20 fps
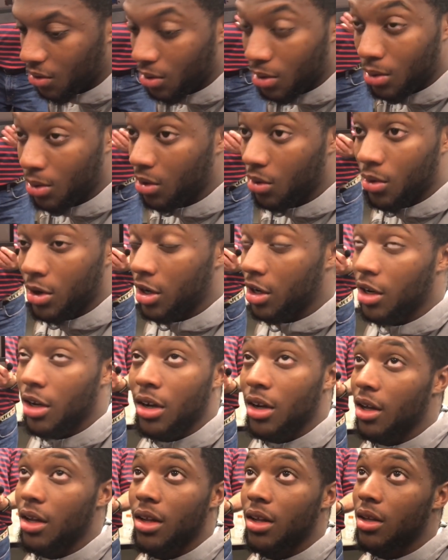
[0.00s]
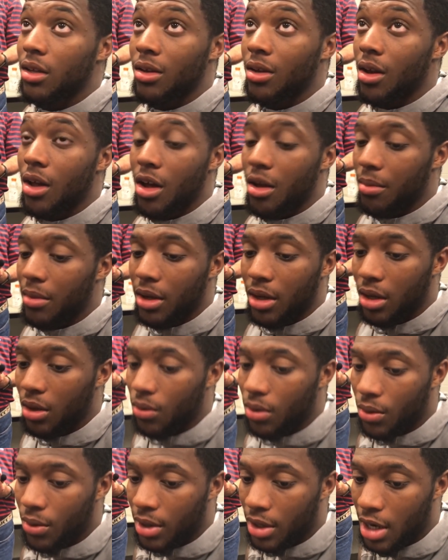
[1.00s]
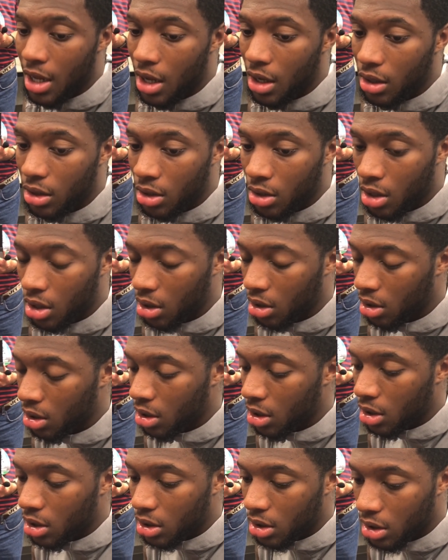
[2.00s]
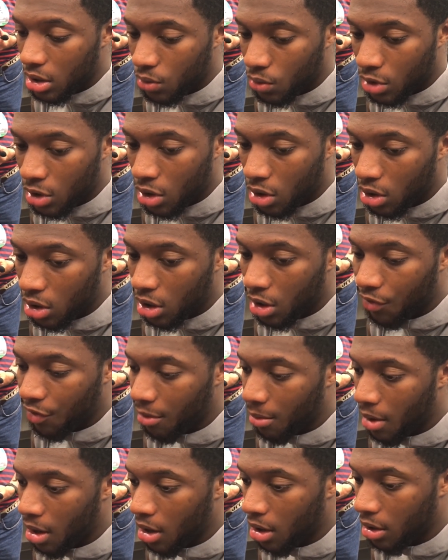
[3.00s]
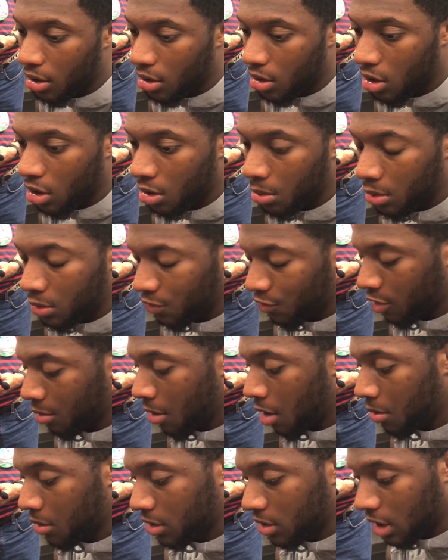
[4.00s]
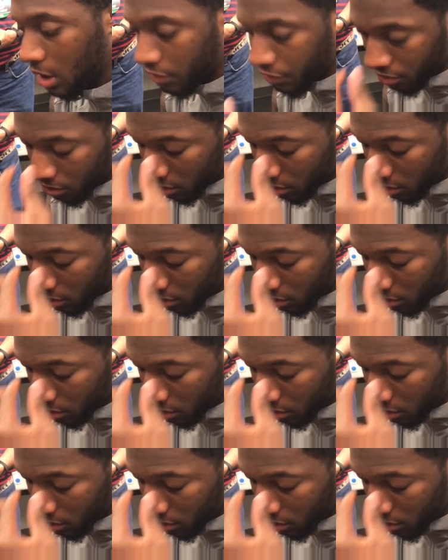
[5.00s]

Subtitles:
we're good. You know what I mean? We're not, you know, we're going to learn from our, you know, from our mistakes